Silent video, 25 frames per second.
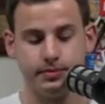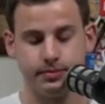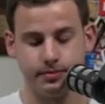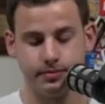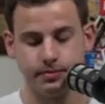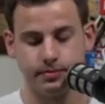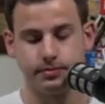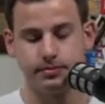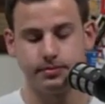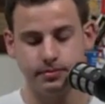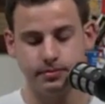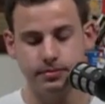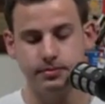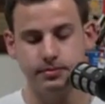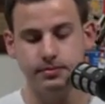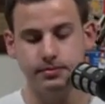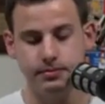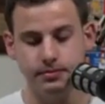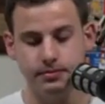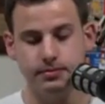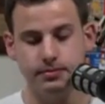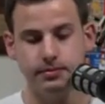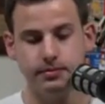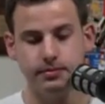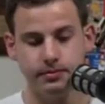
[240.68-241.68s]

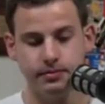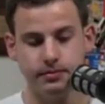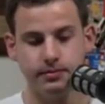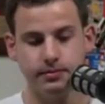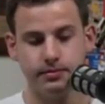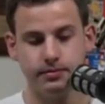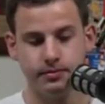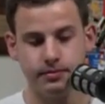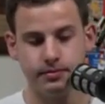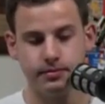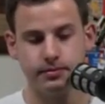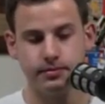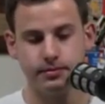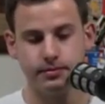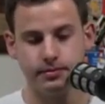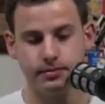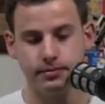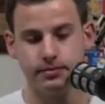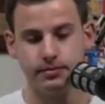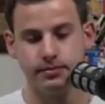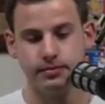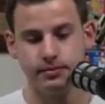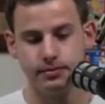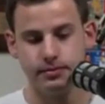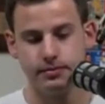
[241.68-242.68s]

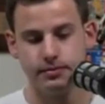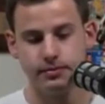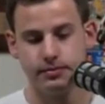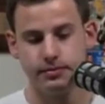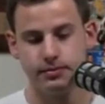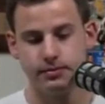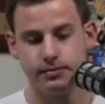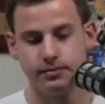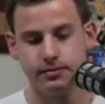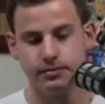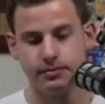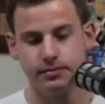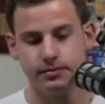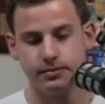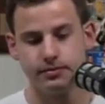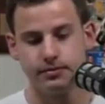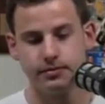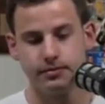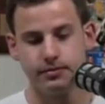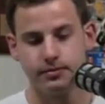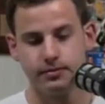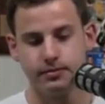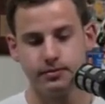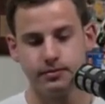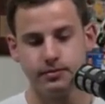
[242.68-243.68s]

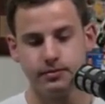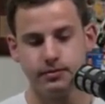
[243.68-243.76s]
[no speech]